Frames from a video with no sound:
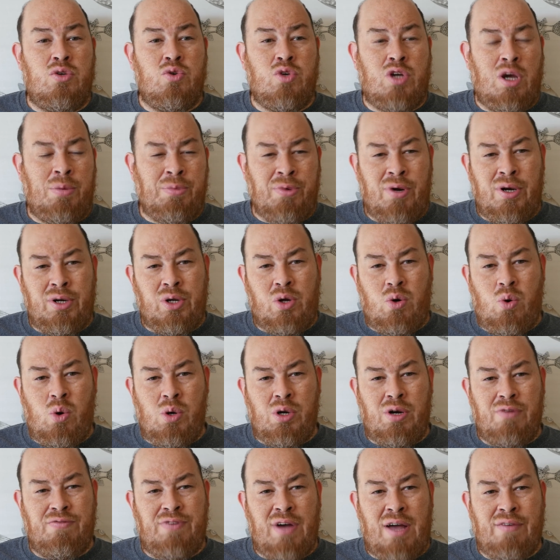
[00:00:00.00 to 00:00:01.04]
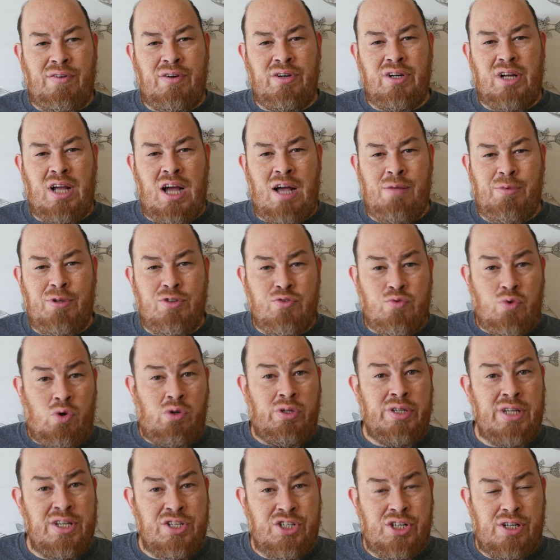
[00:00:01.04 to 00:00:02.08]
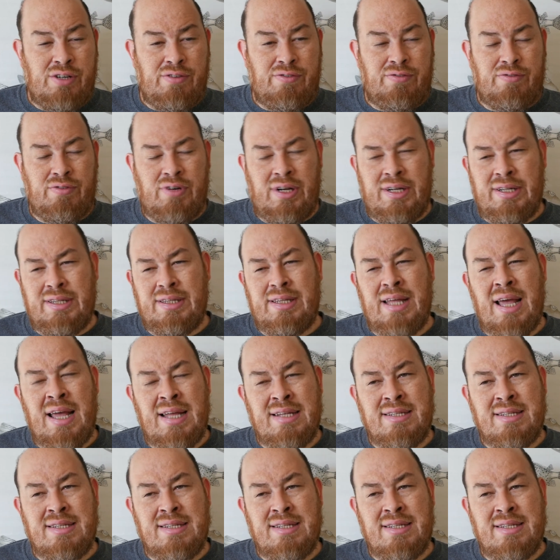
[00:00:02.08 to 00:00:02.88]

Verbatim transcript: You come around the corner, 500 goblins, roll initiative, right?